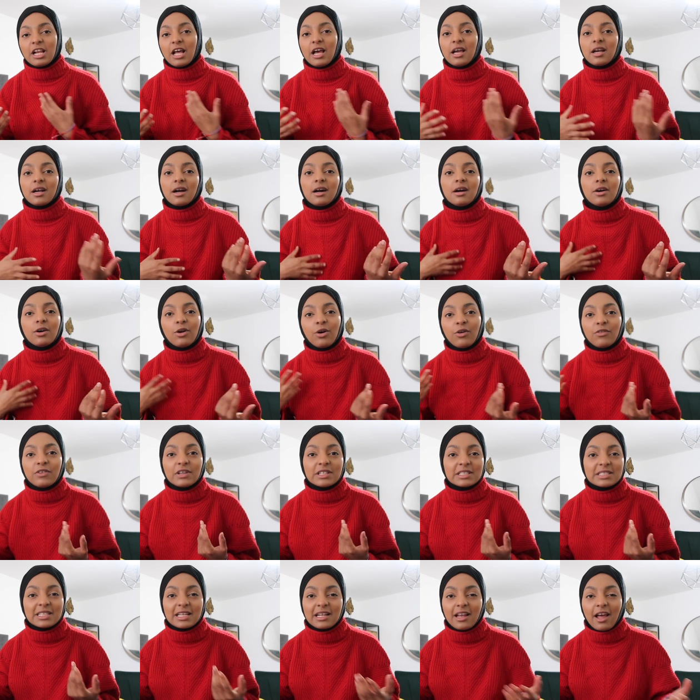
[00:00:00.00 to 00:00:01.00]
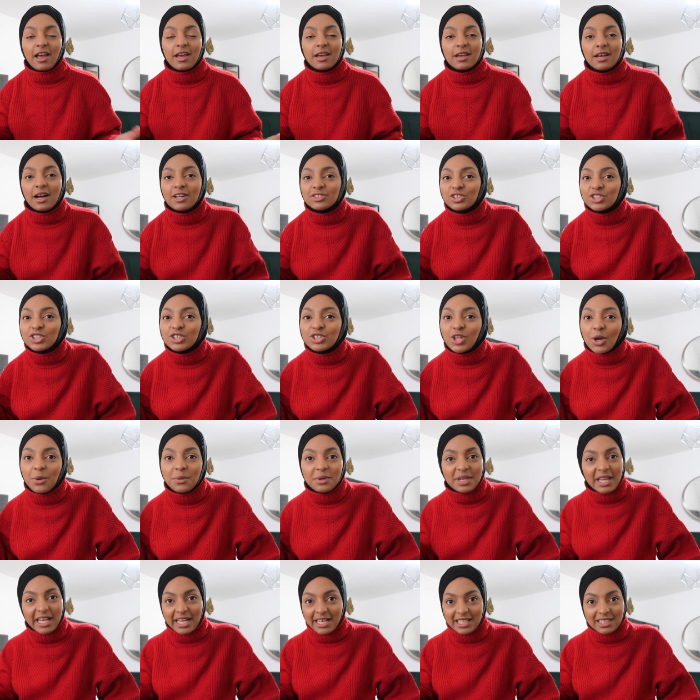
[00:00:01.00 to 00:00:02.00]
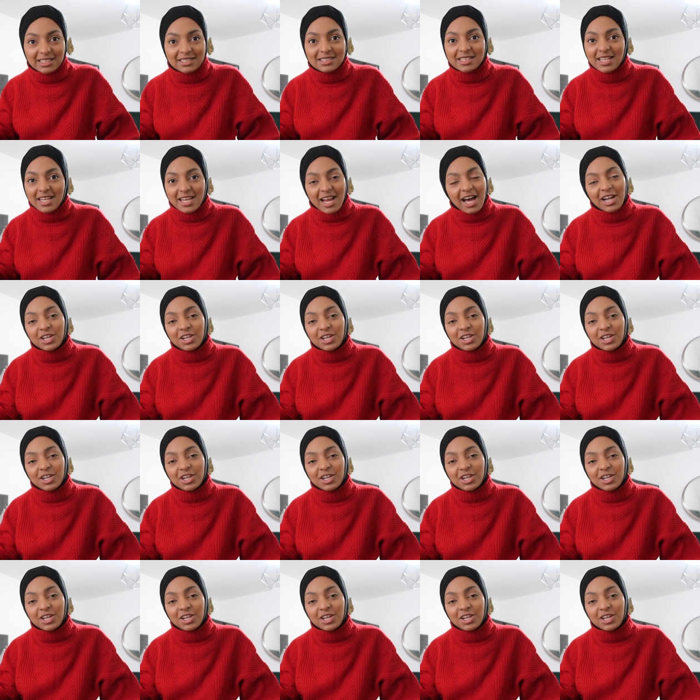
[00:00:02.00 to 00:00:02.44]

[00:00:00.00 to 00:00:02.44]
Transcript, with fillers: Like obviously, like I just don't need,